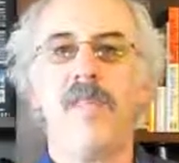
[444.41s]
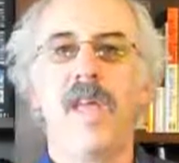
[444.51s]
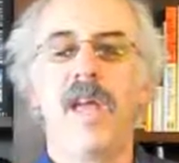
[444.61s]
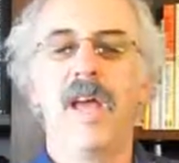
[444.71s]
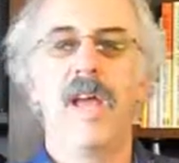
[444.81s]

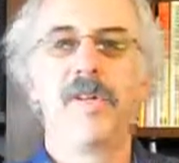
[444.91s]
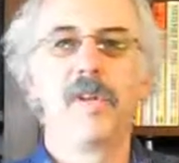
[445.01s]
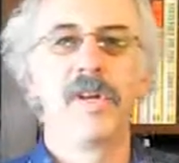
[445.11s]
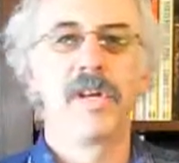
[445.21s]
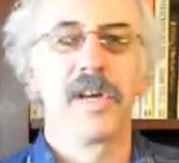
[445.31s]
And
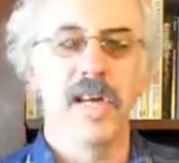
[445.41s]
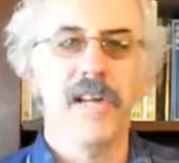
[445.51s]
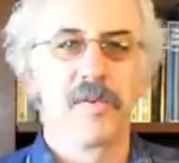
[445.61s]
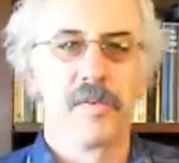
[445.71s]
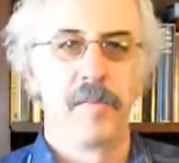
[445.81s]
when you
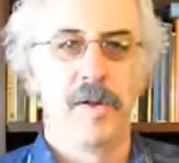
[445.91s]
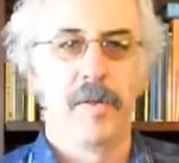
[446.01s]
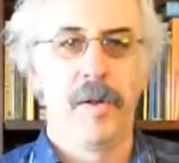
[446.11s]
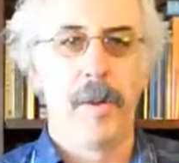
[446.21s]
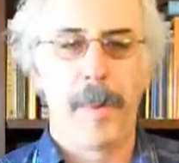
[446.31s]
connect with
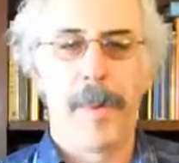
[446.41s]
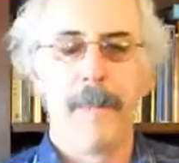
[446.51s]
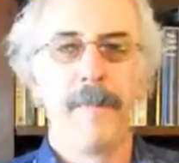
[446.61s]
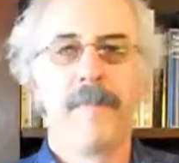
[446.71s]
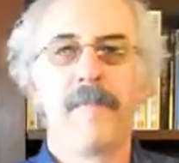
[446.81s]
people,
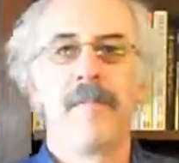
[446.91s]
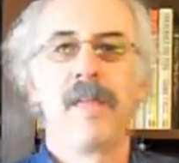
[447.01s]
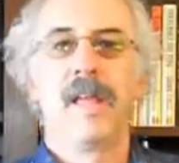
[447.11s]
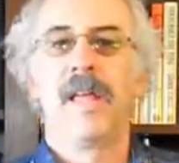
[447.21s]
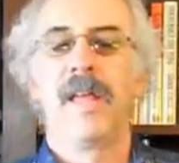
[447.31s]

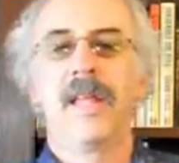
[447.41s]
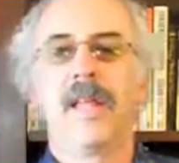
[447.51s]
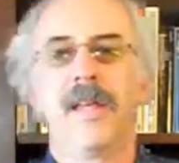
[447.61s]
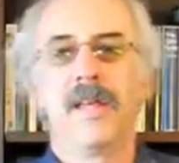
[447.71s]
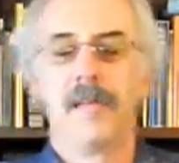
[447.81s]

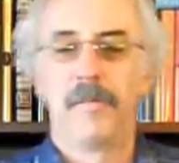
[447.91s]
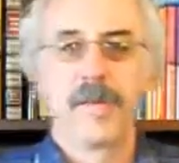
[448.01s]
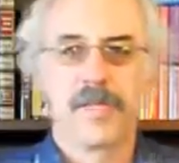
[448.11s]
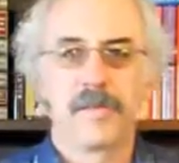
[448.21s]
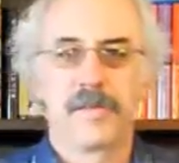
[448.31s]
it
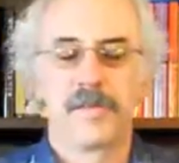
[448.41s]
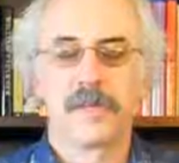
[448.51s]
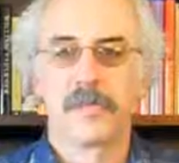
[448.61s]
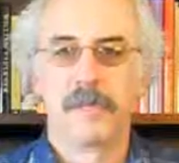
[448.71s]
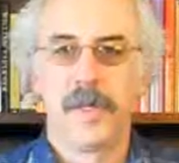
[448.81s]
makes
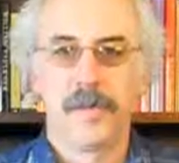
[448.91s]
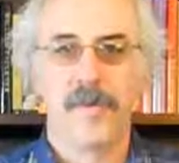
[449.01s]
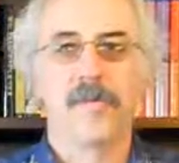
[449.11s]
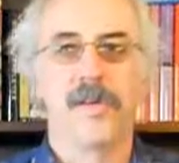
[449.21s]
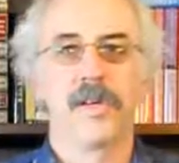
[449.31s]
people
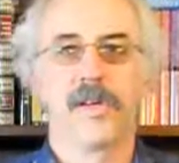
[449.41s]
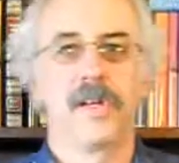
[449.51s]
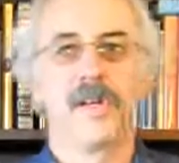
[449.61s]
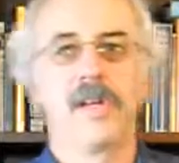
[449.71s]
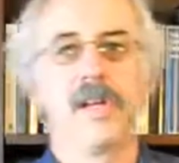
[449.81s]
feel
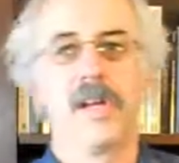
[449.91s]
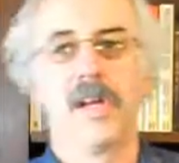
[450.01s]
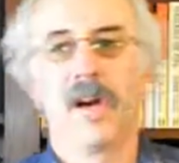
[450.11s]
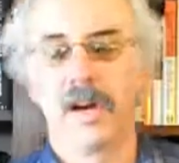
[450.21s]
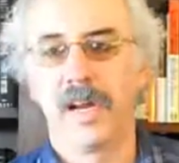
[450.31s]
good.
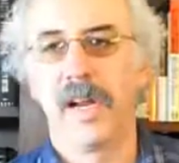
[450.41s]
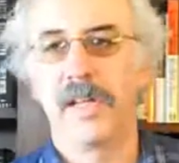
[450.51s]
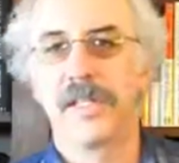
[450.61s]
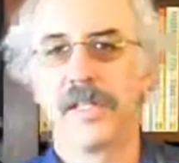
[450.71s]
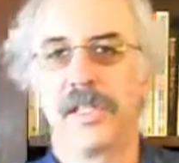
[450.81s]
Our
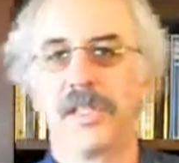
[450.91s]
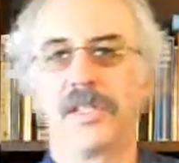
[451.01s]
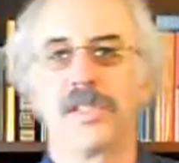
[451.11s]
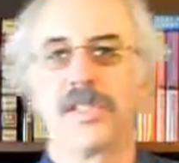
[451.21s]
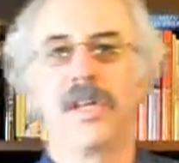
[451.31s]

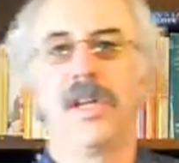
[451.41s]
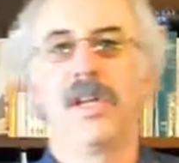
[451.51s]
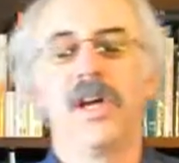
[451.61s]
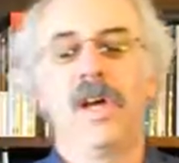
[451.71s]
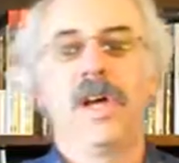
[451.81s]
connections
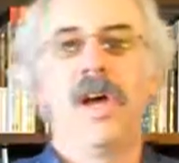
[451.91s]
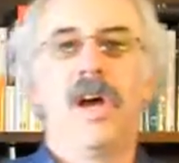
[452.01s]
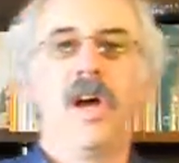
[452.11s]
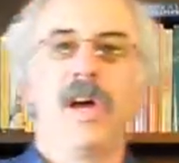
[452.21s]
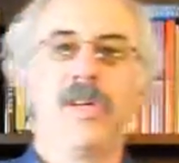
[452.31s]

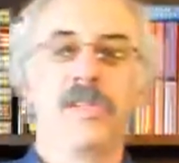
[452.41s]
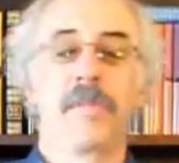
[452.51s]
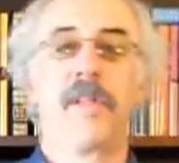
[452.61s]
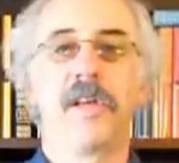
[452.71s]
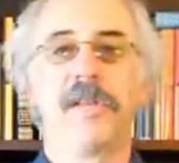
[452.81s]

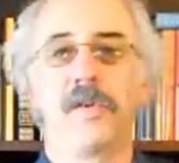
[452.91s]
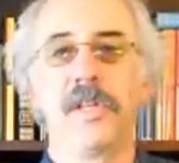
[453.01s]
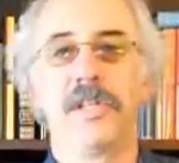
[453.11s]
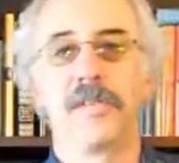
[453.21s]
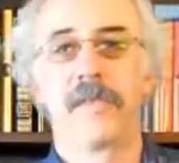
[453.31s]
stimulate the
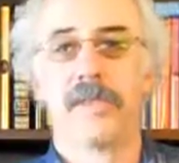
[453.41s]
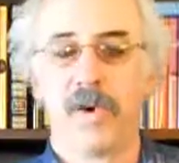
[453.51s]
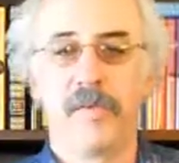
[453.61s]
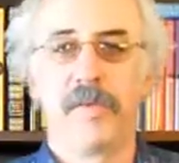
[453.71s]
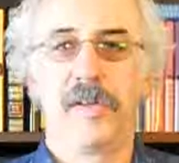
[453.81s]
release of
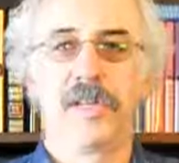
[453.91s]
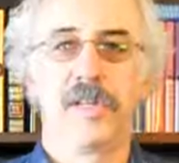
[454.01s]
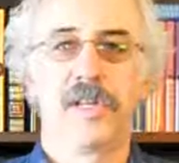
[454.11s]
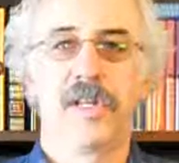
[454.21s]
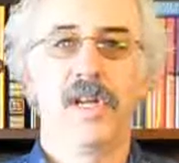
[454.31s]

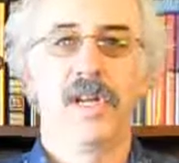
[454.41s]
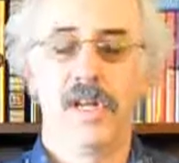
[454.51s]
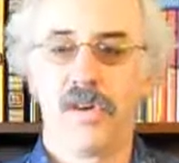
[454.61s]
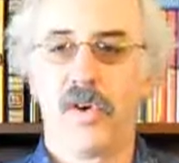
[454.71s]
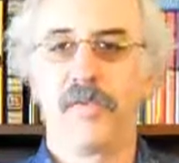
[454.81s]
endorphins.
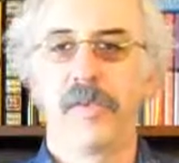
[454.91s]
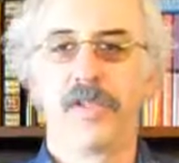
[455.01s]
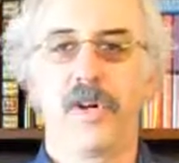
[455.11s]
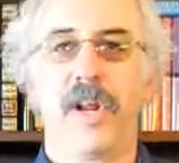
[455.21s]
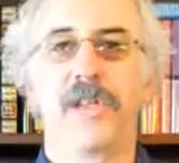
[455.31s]

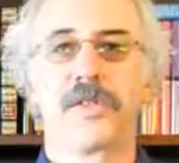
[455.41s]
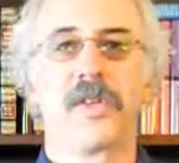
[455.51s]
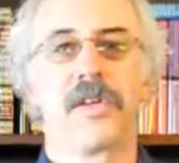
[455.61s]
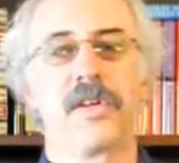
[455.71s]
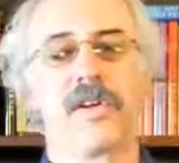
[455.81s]
Endorphins are
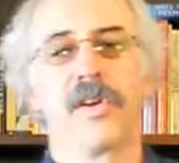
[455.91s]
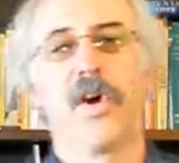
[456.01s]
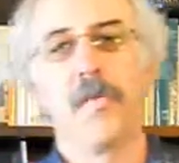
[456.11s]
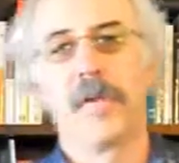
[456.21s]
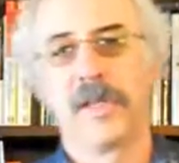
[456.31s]
naturally occurring
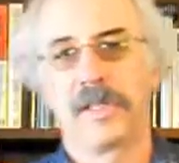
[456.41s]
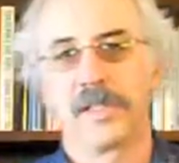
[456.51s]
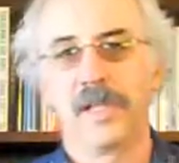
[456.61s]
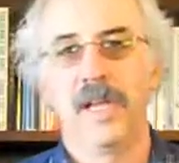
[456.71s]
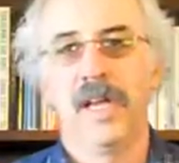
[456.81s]

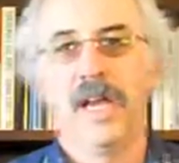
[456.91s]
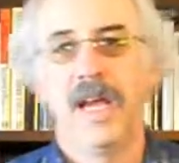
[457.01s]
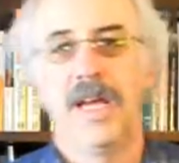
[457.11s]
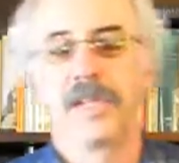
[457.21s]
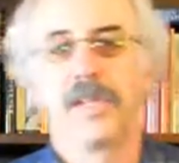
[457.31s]
opiates.
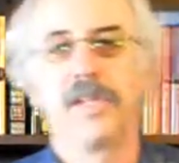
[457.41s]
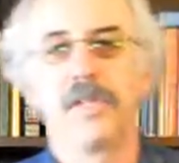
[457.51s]
And so